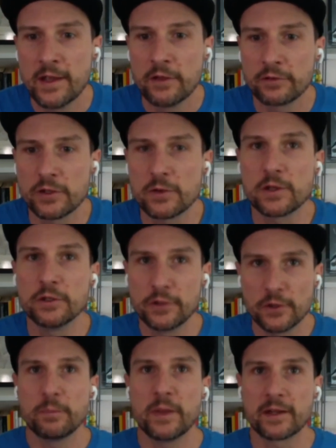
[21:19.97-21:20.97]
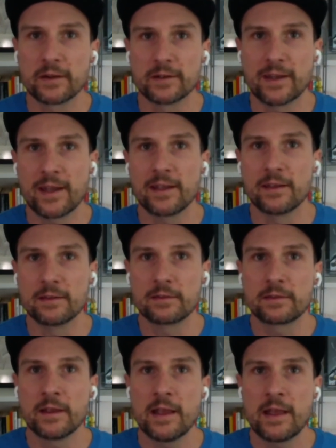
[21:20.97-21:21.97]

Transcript: So you can do bigger days